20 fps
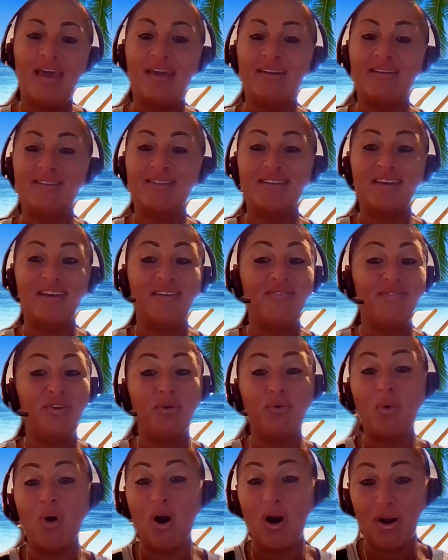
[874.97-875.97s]
And if
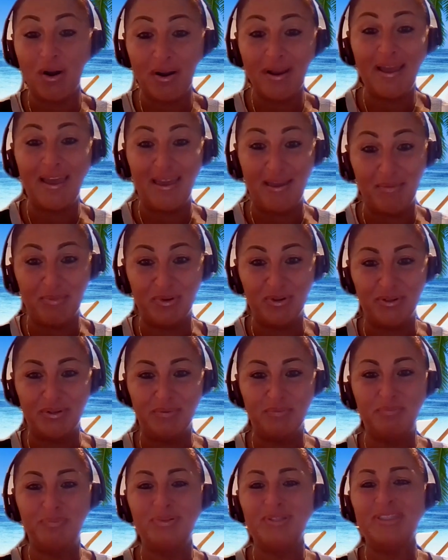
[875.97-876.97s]
you are able,
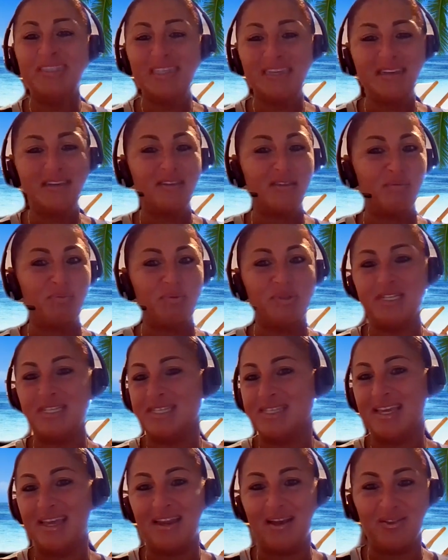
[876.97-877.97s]
please,
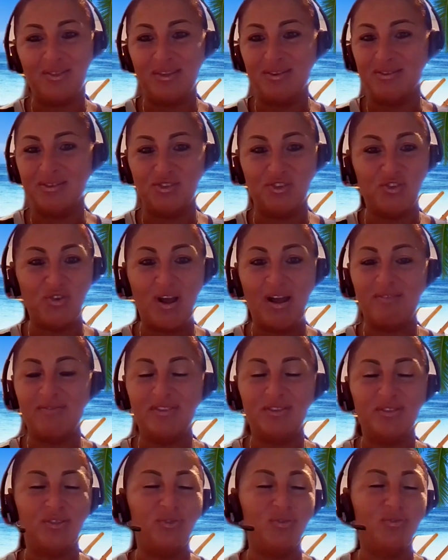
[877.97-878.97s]
please get out there and
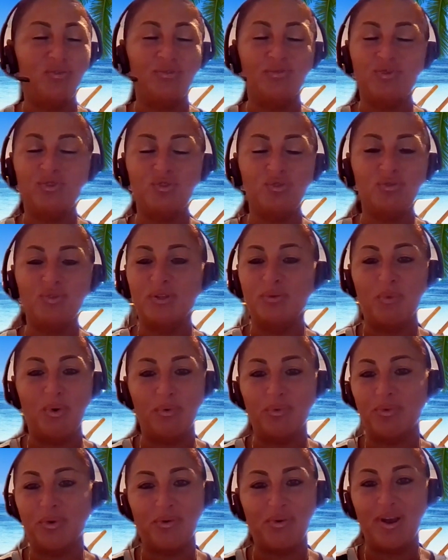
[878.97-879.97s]
travel. You truly
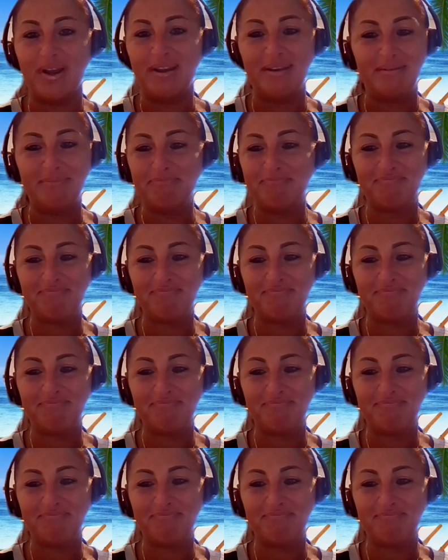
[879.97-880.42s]
won't regret it.